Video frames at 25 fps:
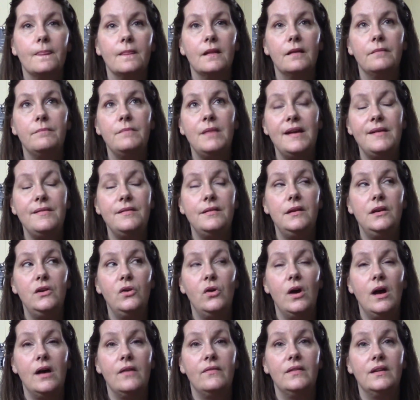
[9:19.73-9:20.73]
maybe
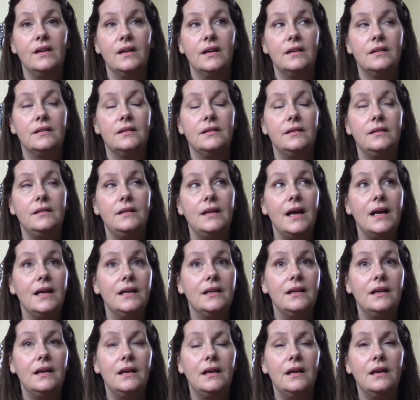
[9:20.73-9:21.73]
you have an
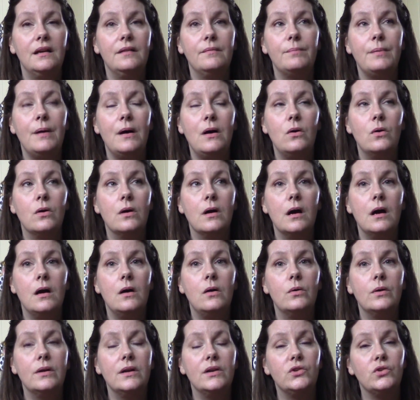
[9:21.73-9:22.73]
extended power
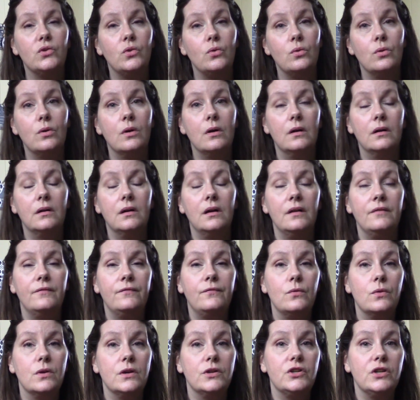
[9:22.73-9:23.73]
outage, or
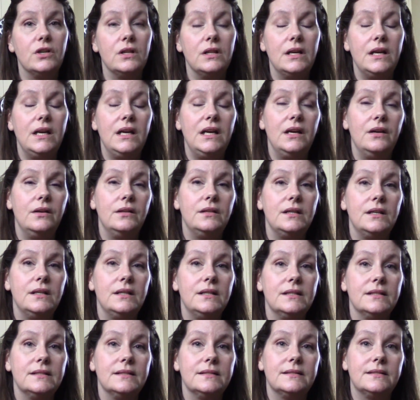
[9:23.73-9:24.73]
unfortunately you
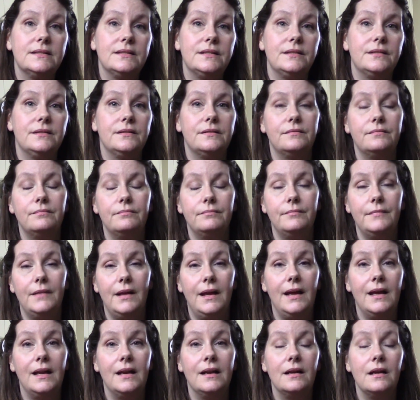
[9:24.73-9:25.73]
didn't
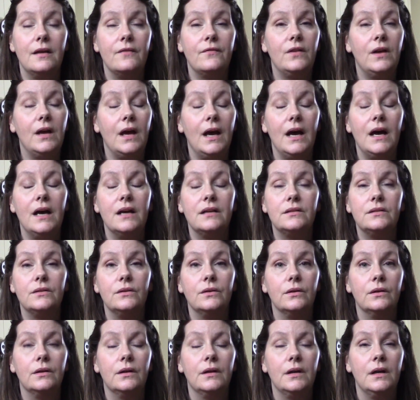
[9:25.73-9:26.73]
get enough gas
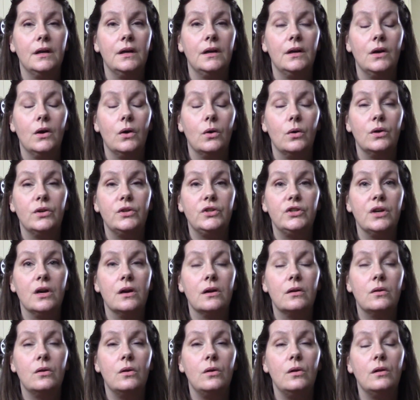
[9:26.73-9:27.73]
or
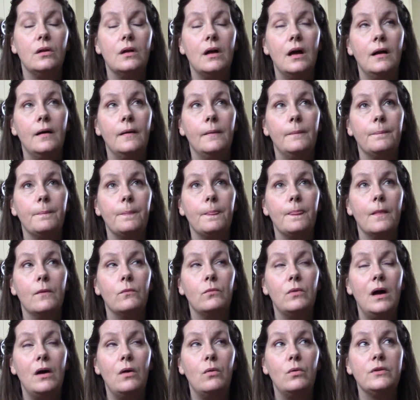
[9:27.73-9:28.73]
charcoal,
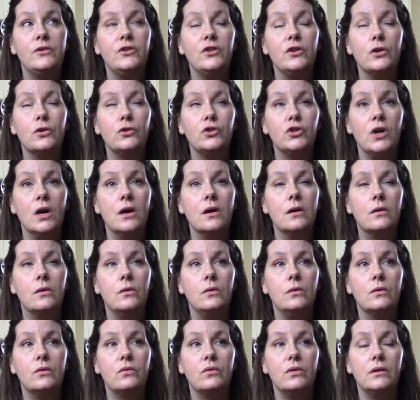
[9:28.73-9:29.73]
well, with your
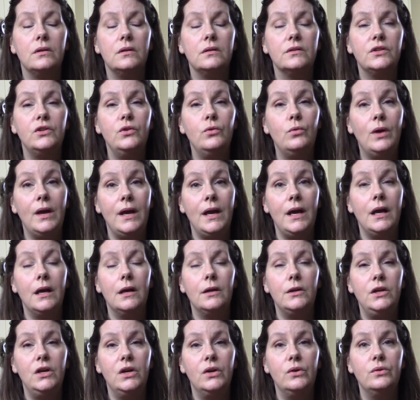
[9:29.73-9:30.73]
charcoal grills you
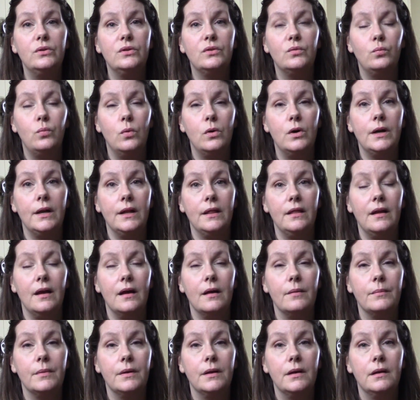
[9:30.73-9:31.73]
can use wood in
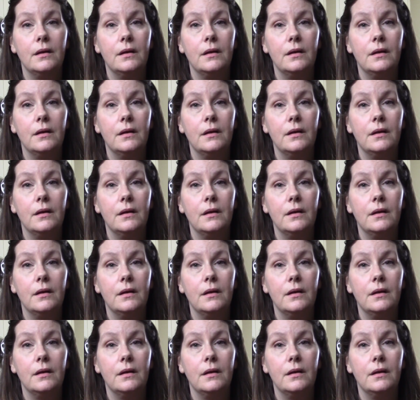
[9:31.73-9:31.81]
them,